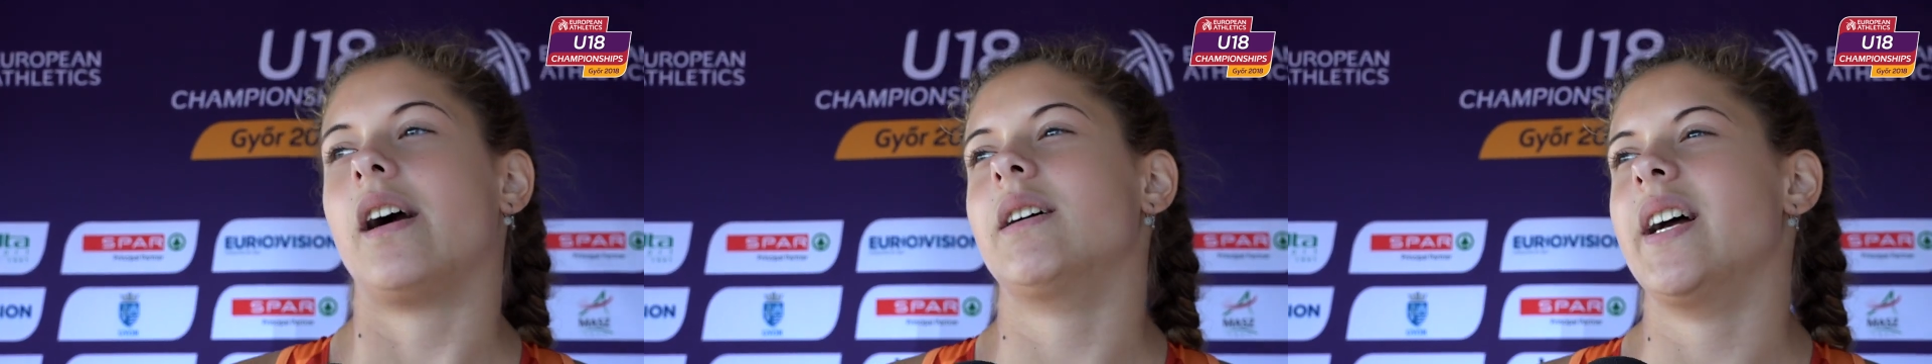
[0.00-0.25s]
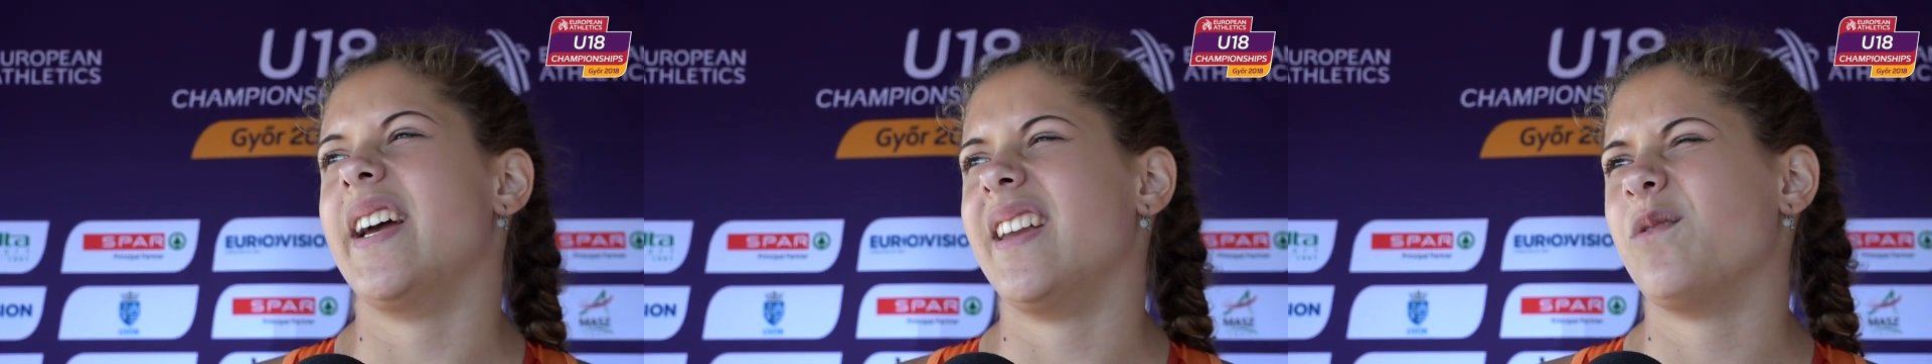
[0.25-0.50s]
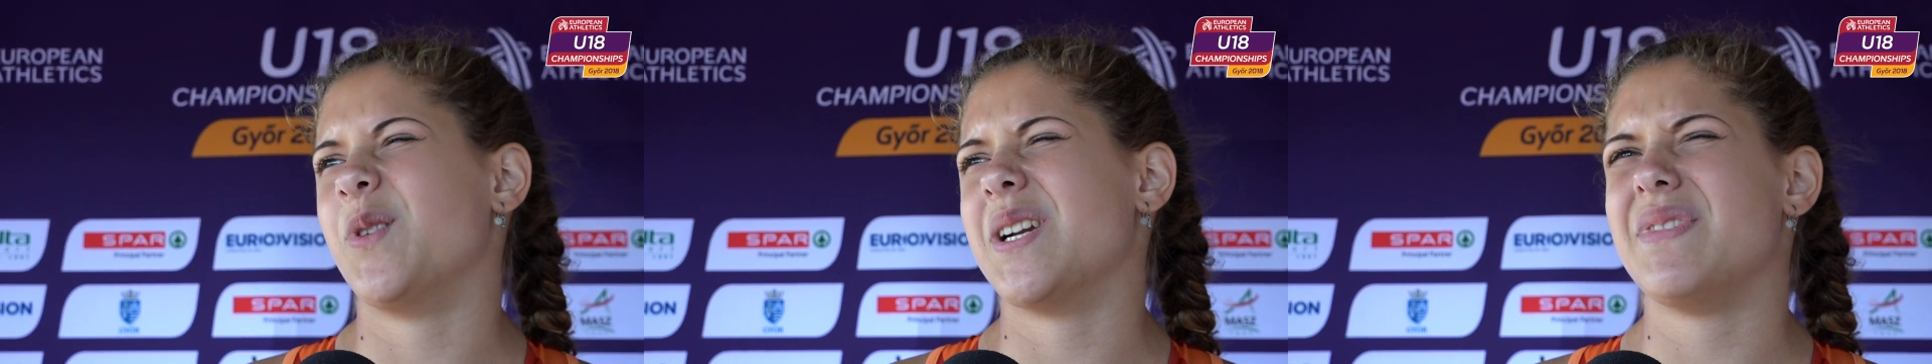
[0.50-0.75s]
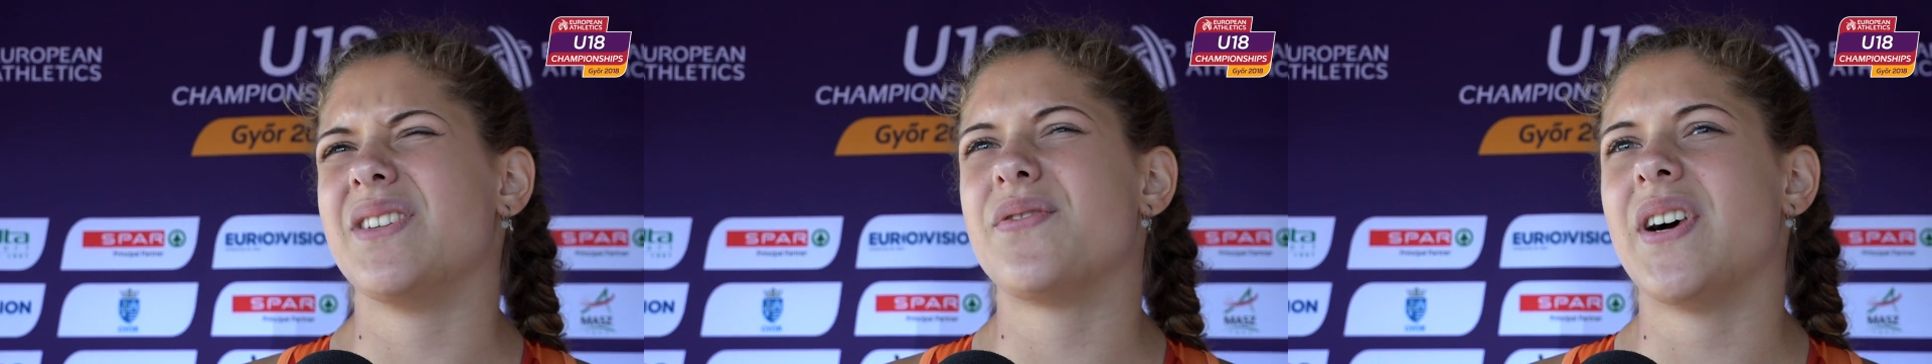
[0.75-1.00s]
and when
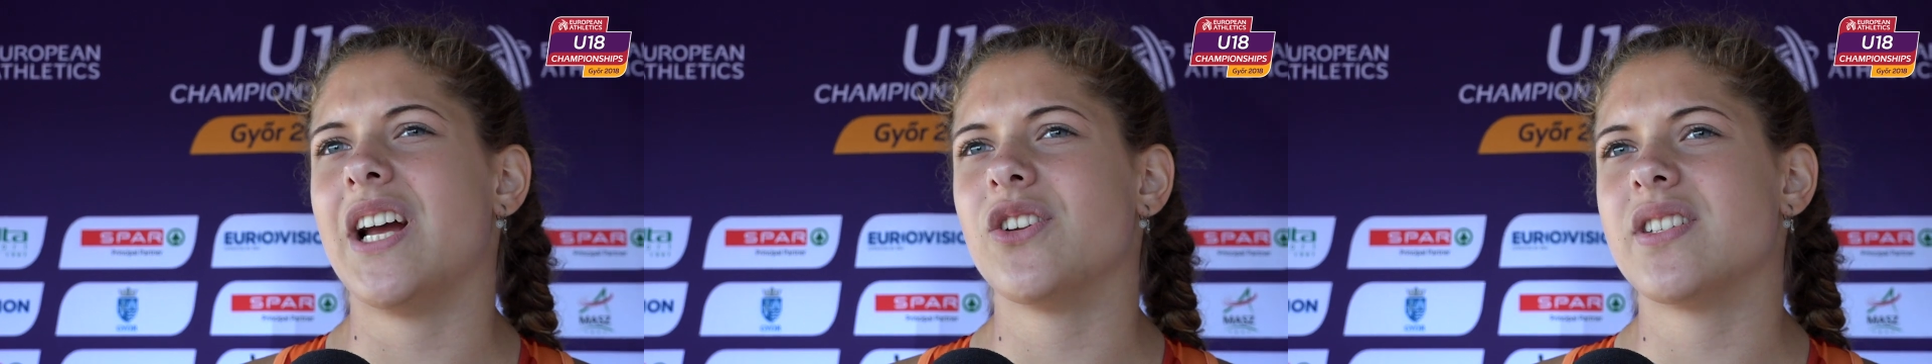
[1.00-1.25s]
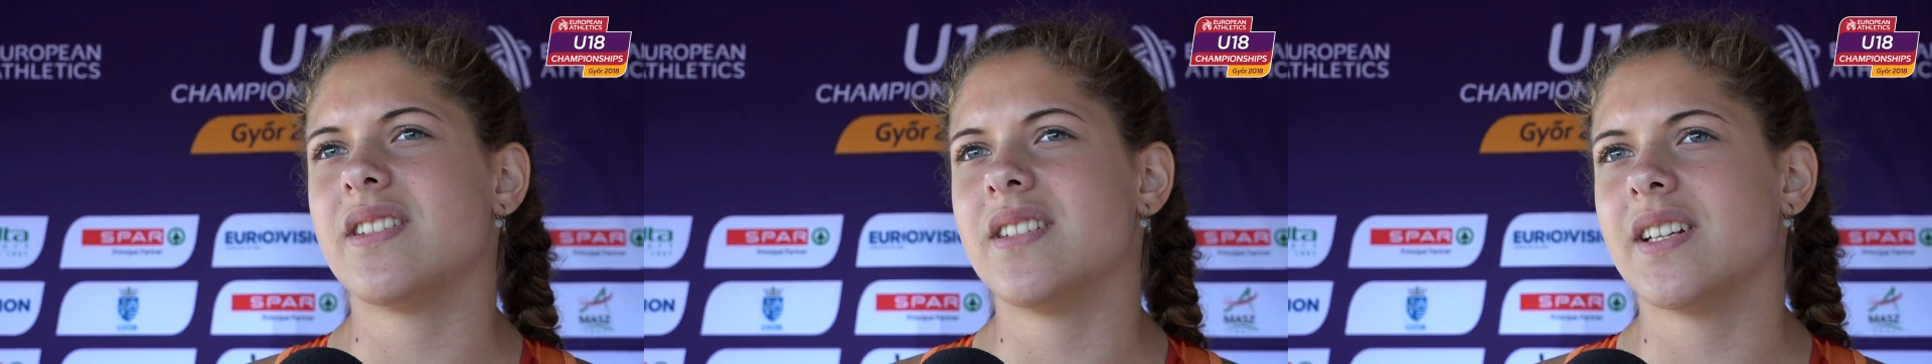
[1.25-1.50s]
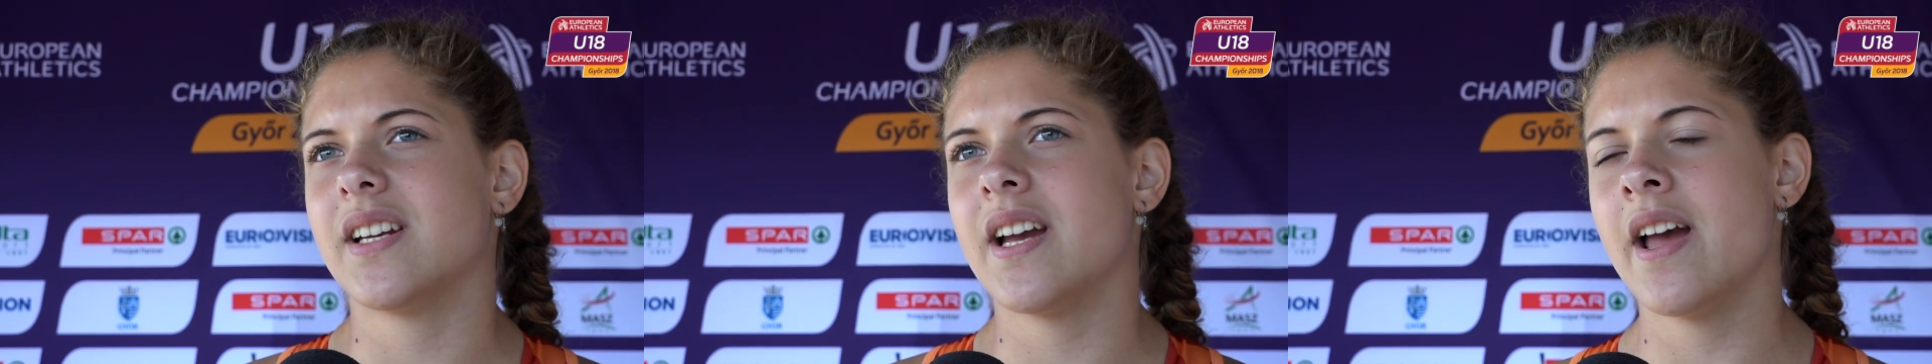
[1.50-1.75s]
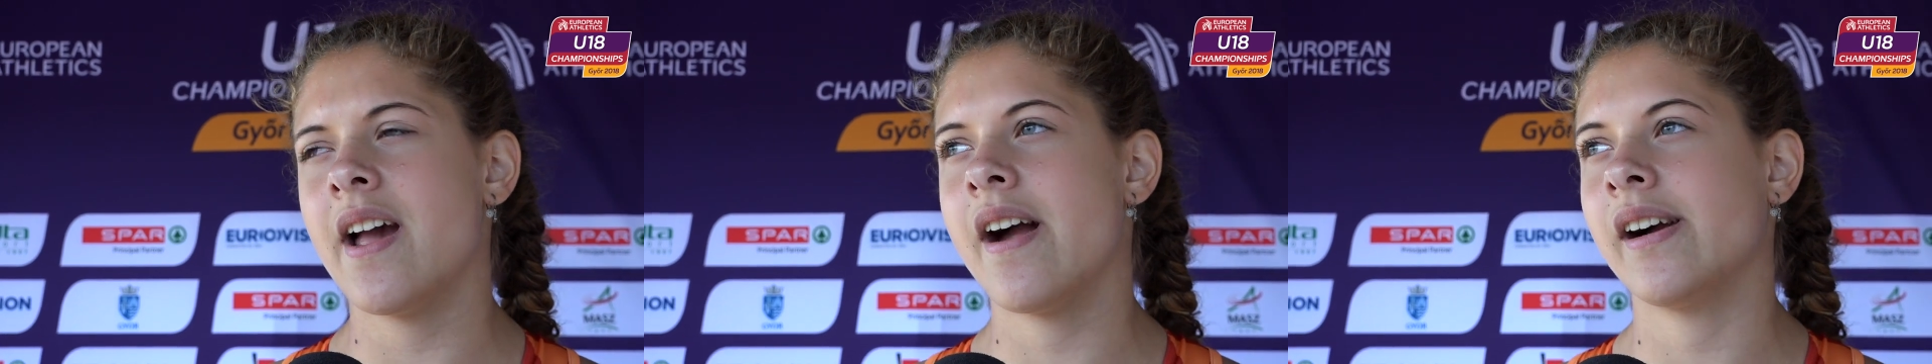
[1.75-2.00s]
I'm in the finals, I think
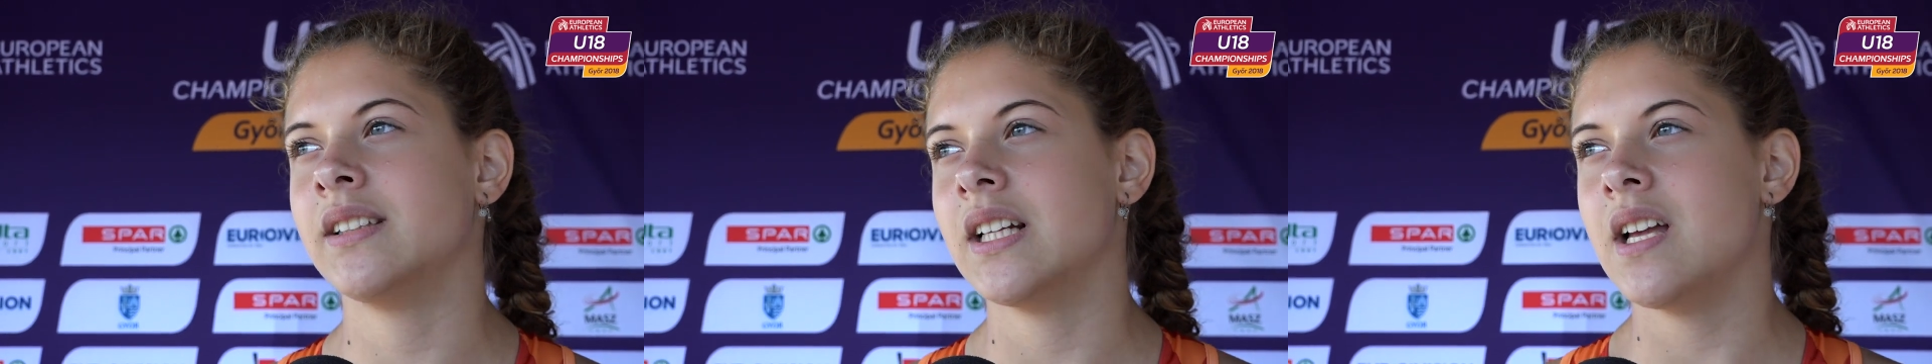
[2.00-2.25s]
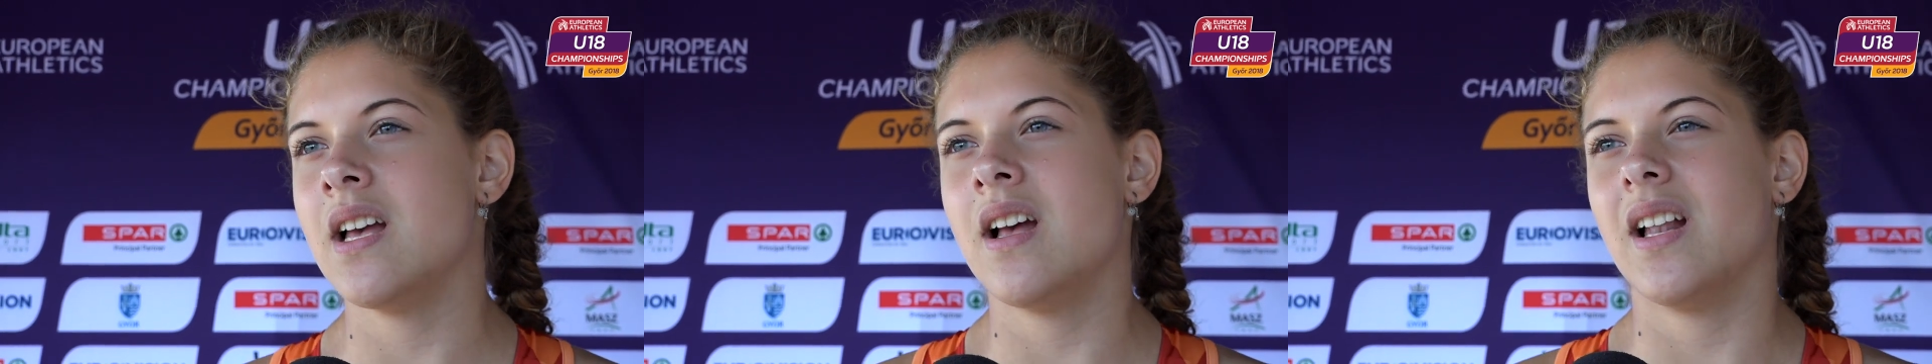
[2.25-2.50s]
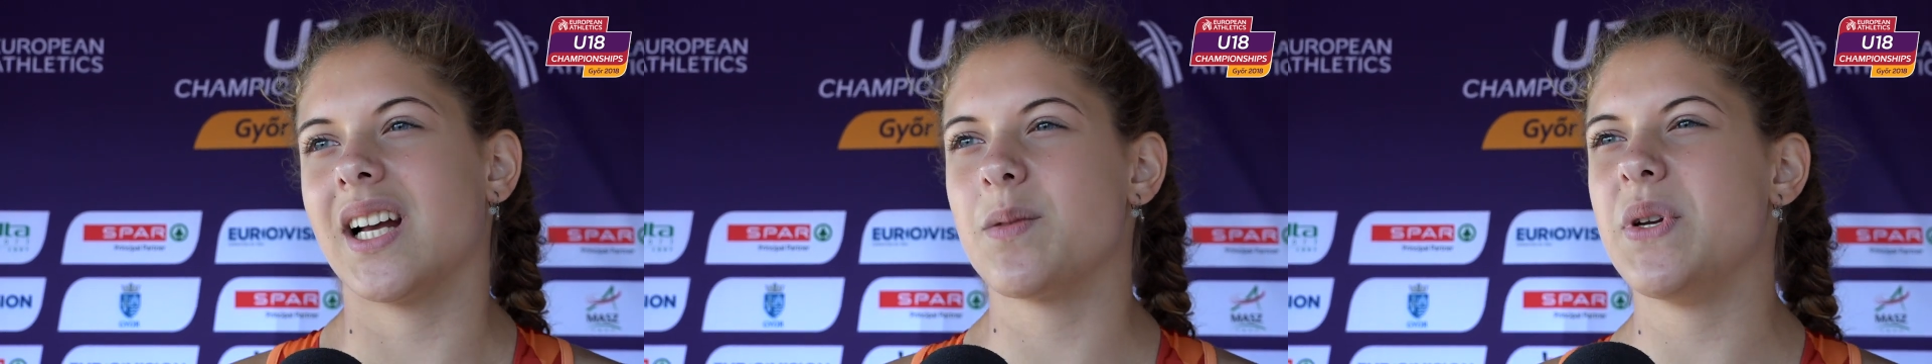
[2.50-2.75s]
like a